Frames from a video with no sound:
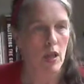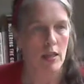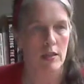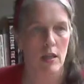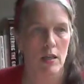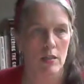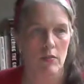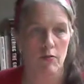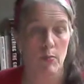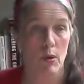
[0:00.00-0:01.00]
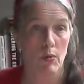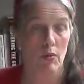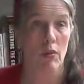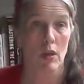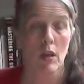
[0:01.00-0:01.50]
lots and lots of
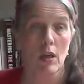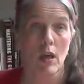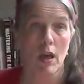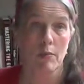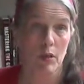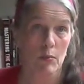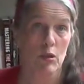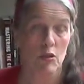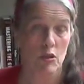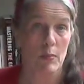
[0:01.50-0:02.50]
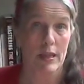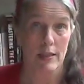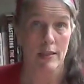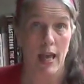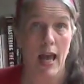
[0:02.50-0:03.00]
both commercial
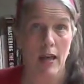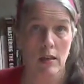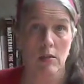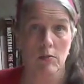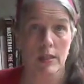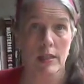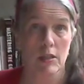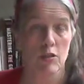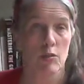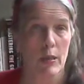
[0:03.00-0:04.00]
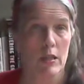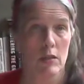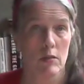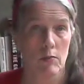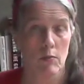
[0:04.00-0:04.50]
spaces and residential
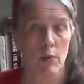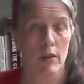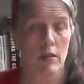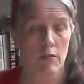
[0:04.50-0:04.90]
spaces with